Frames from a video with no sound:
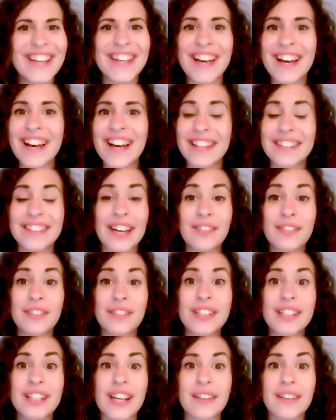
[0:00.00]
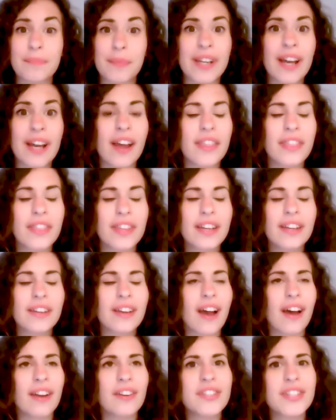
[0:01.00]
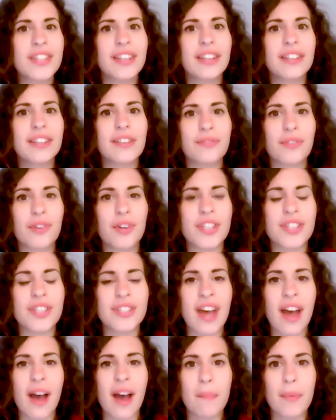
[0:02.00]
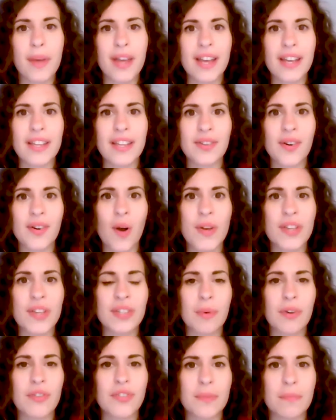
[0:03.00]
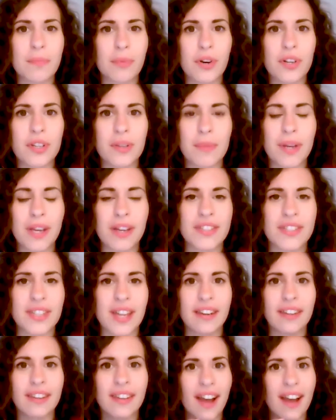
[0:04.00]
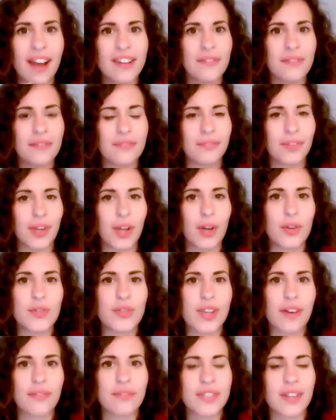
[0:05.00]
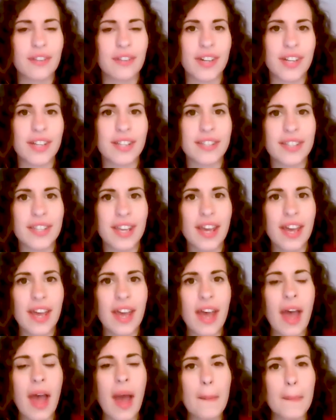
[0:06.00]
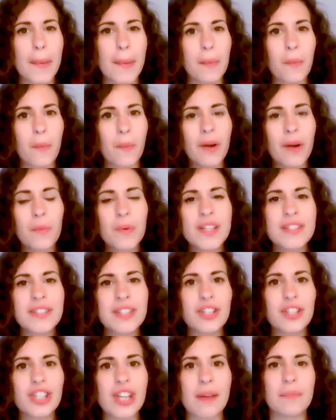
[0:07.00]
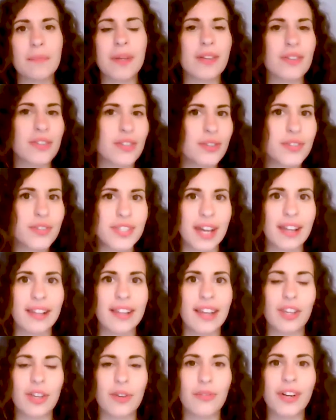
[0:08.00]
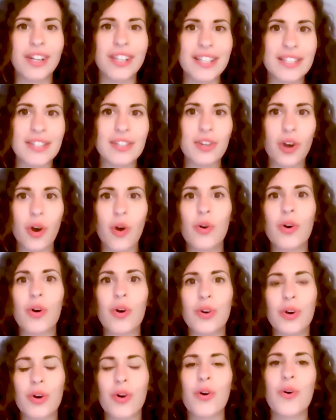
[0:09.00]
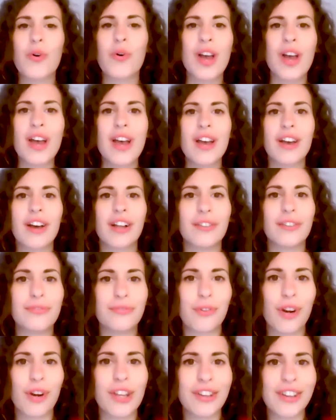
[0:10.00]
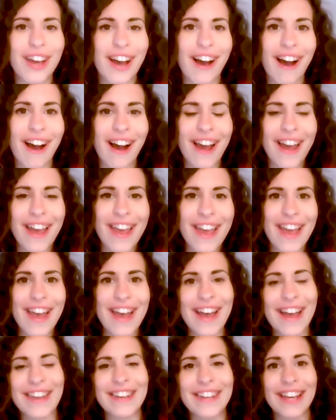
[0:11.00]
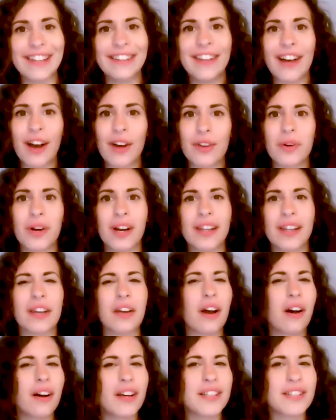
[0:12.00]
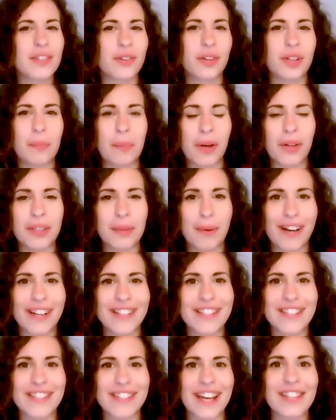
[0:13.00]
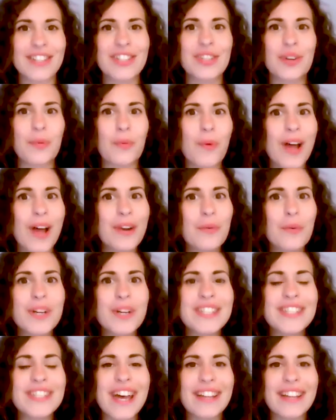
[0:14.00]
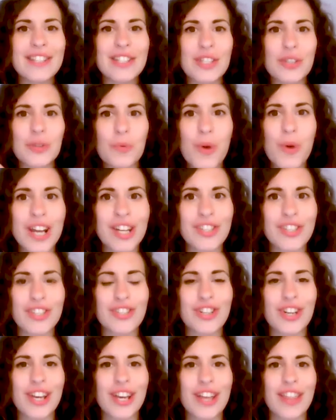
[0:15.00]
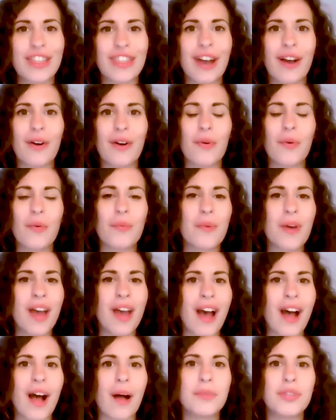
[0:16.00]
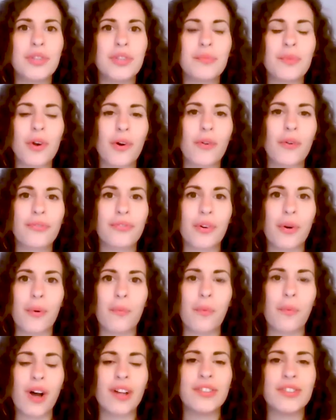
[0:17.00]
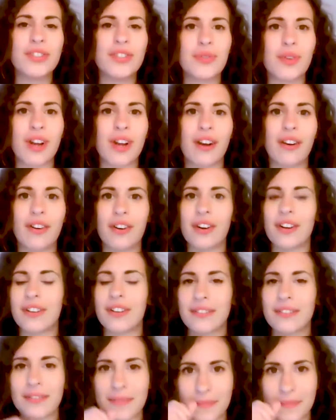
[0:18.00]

Yeah, definitely. But I think understanding the first step is always the most important, because then kind of flows afterwards. But what was the shift? Because you said like you were this go Californian guy, and then now you are like, oh, it's all about the mindset. So what was that switch that helped you go from one to another?